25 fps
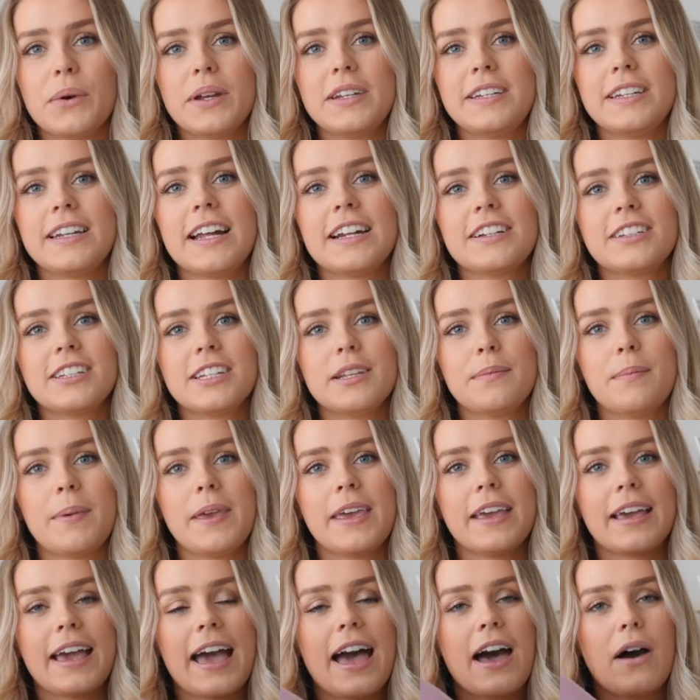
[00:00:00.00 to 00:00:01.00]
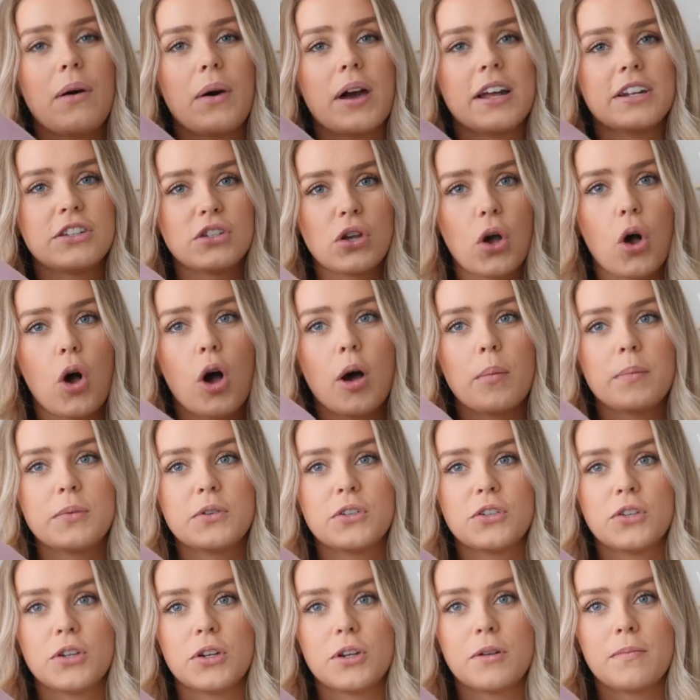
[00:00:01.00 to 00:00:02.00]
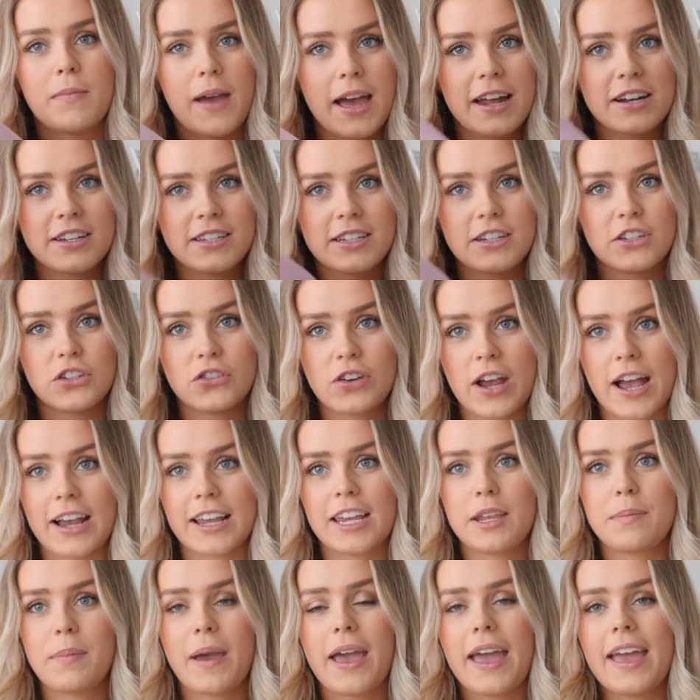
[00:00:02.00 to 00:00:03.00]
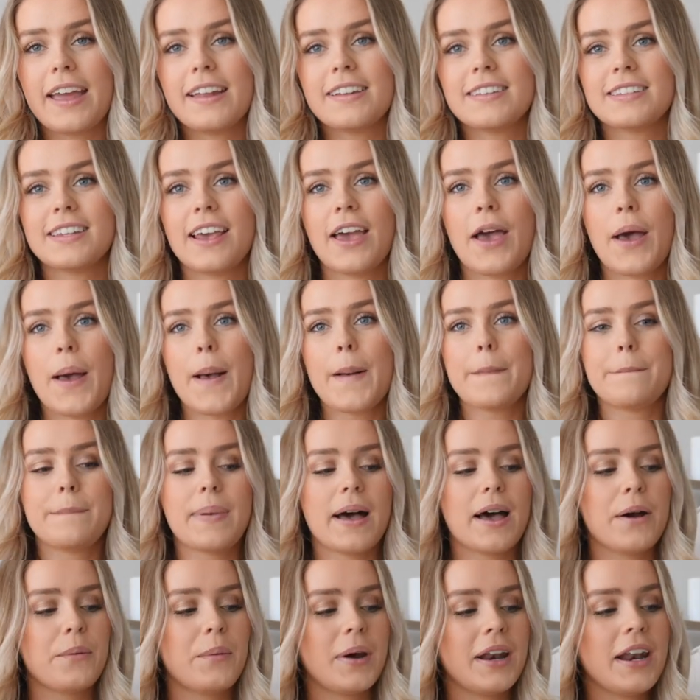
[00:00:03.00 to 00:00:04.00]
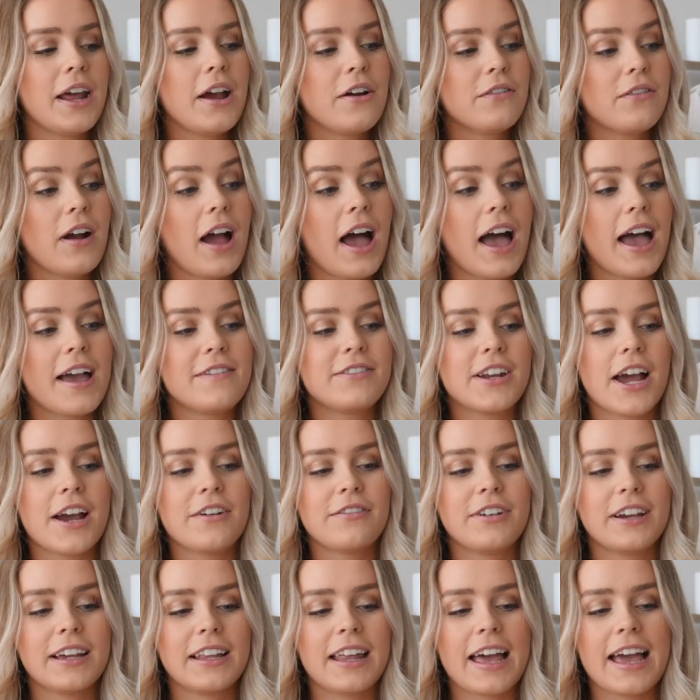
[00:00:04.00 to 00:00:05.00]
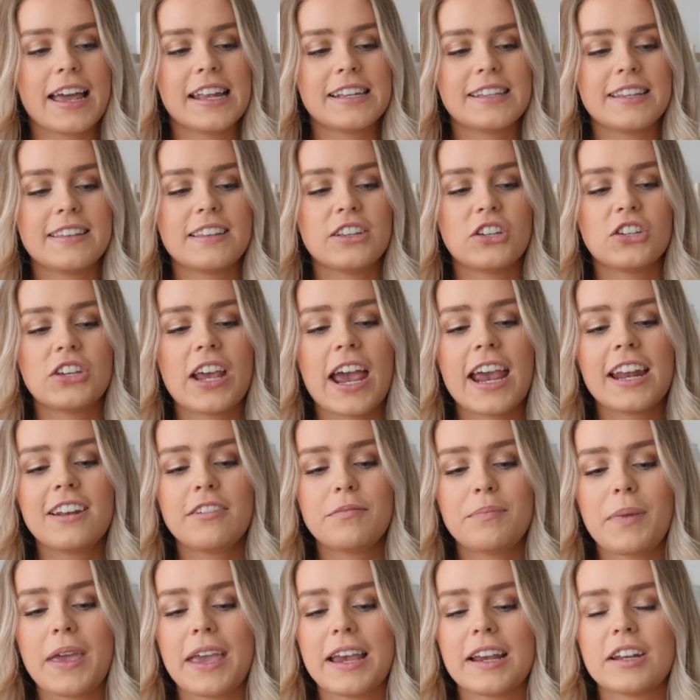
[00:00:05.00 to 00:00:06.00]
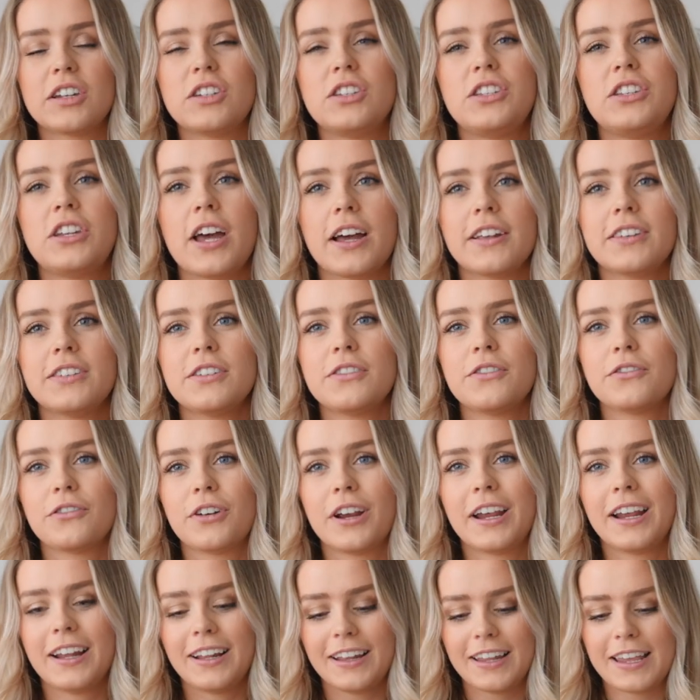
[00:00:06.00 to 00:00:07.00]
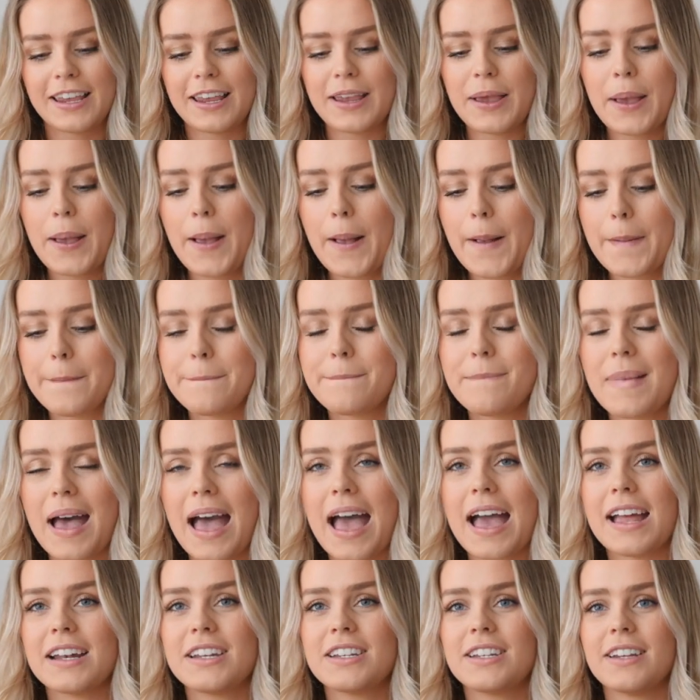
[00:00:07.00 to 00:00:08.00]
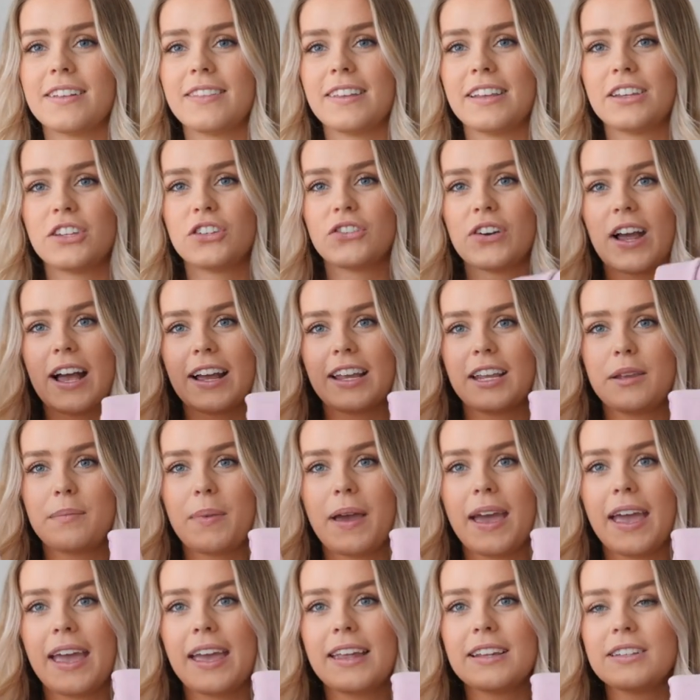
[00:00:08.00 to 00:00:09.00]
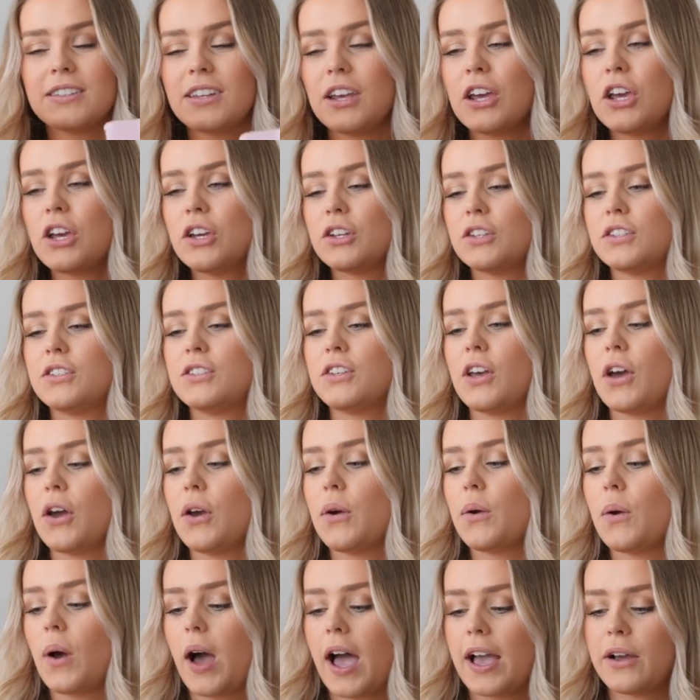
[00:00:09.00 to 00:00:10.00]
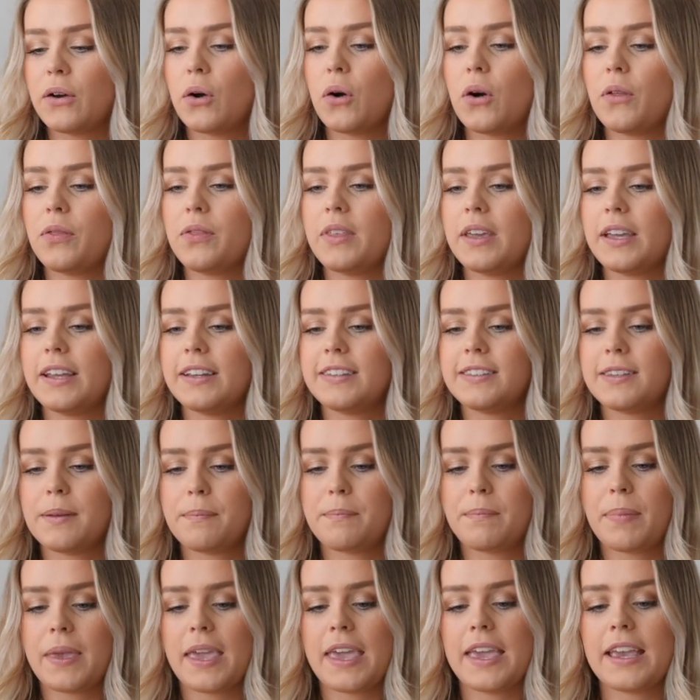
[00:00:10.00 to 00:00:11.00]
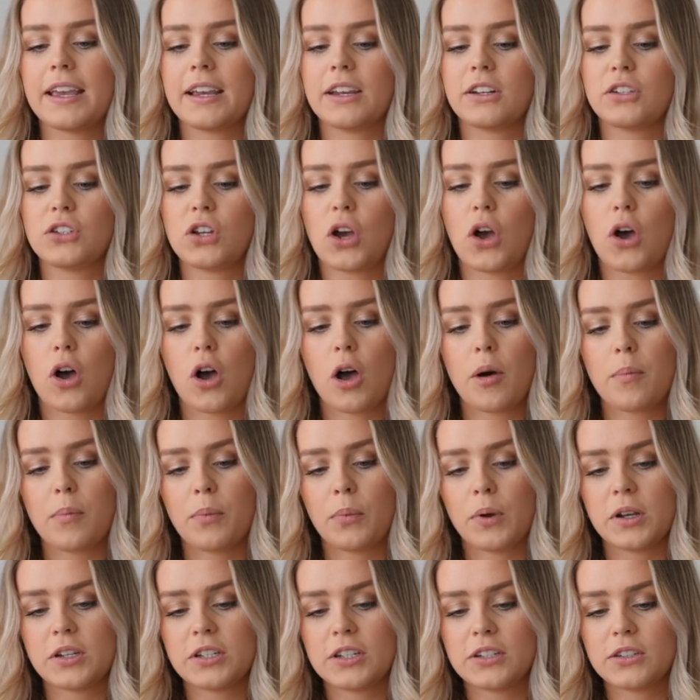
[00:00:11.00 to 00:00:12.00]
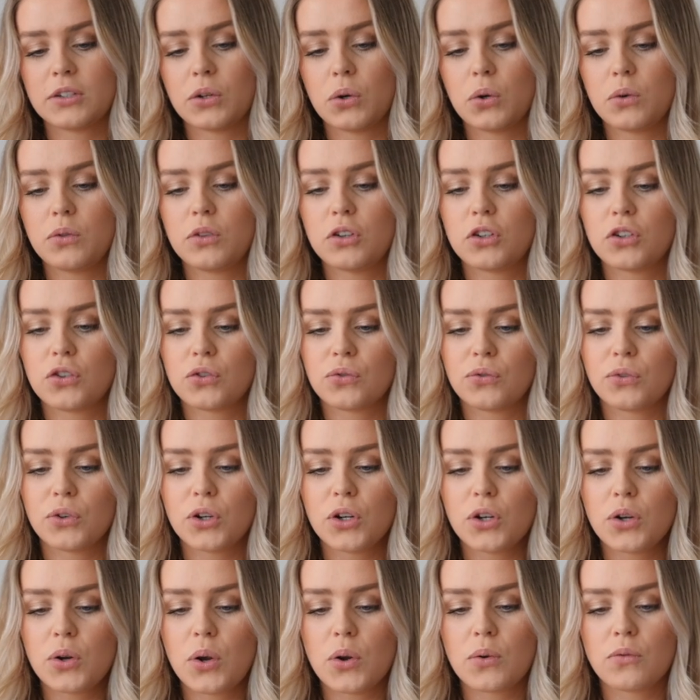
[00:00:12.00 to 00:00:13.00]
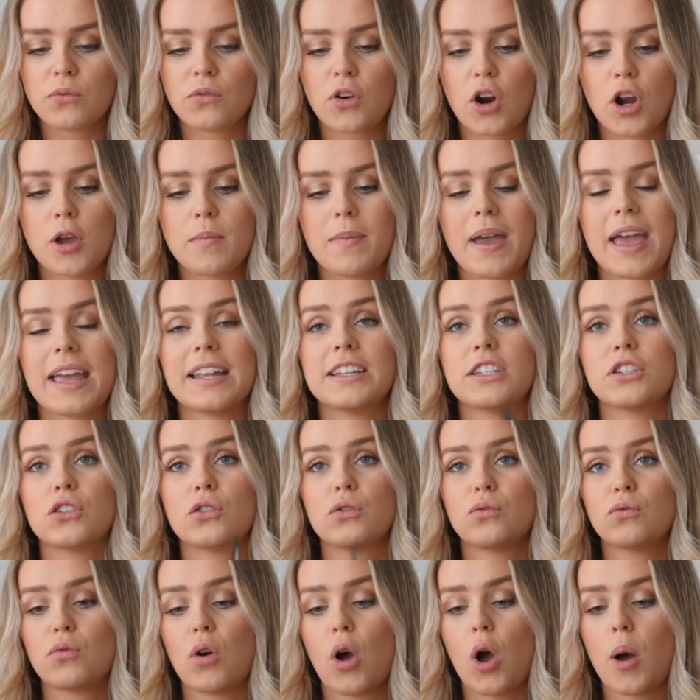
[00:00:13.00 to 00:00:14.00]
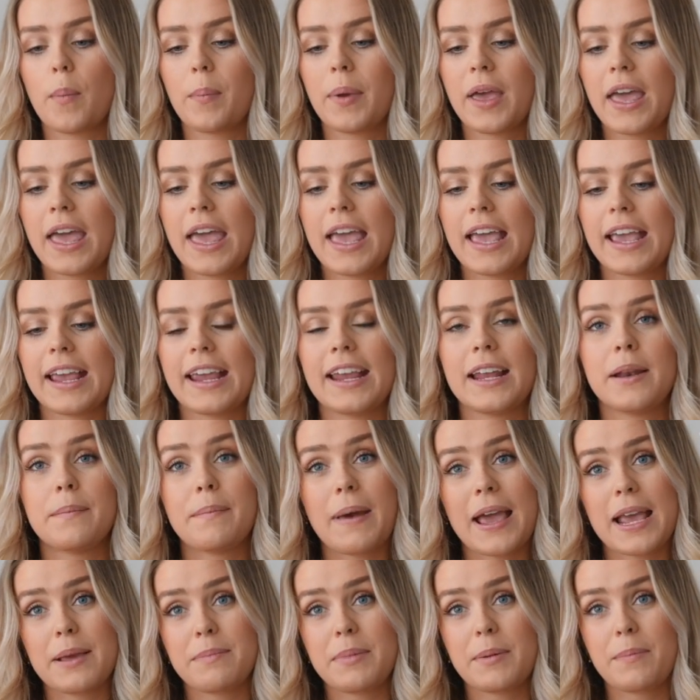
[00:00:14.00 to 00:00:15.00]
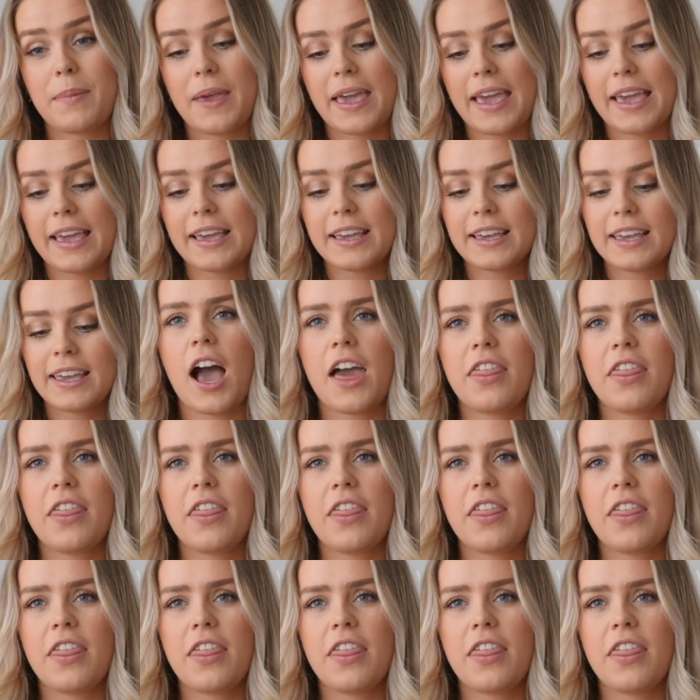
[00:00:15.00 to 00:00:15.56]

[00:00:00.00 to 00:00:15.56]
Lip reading: I did actually pick out a top to match these trackie pants, but when it arrived, I realized that the shade of pink doesn't really match these trackie pants. So I got this pink top, which is called the True Romance Crop in baby pink.